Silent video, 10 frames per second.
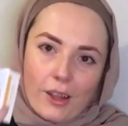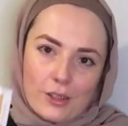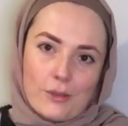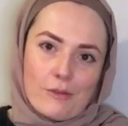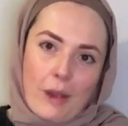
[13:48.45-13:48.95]

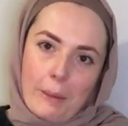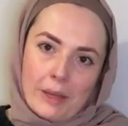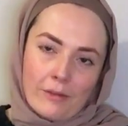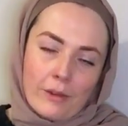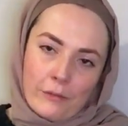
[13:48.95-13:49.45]
I'll do a
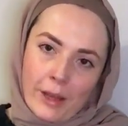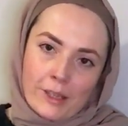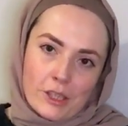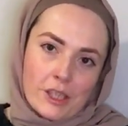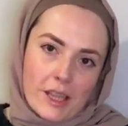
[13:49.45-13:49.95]
Ramadan
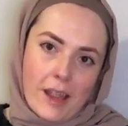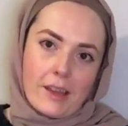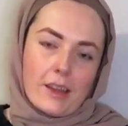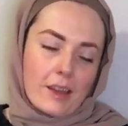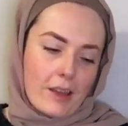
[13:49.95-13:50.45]
reflection
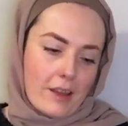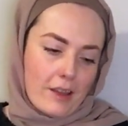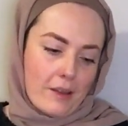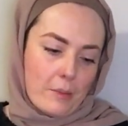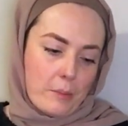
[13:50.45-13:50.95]
deck
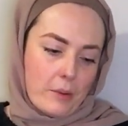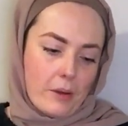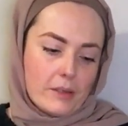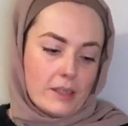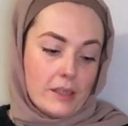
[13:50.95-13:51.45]

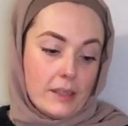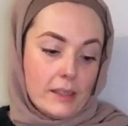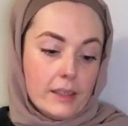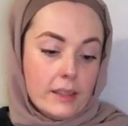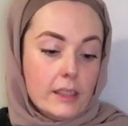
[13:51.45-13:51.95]
party.